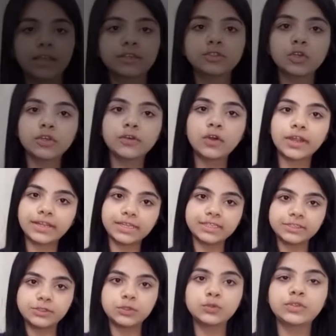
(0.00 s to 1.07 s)
So you've got at
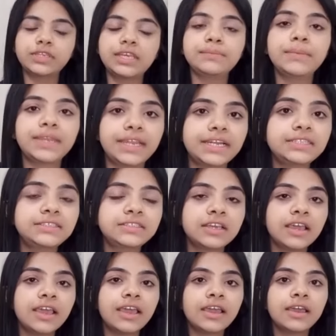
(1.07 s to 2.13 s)
least 2-3 minutes
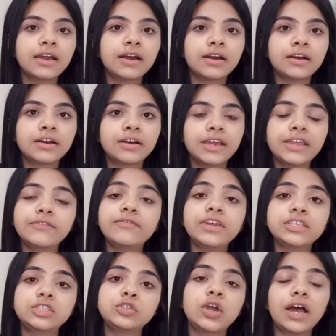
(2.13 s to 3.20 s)
in
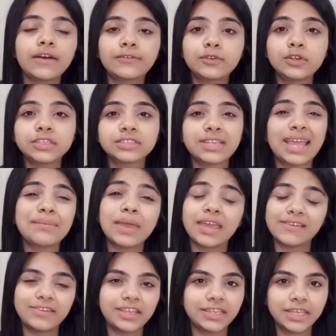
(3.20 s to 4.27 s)
which you have to describe
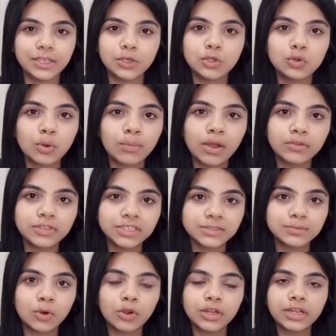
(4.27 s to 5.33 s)
everything you know about this
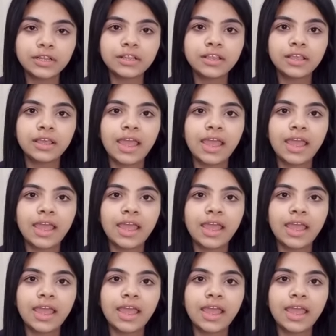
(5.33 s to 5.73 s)
model.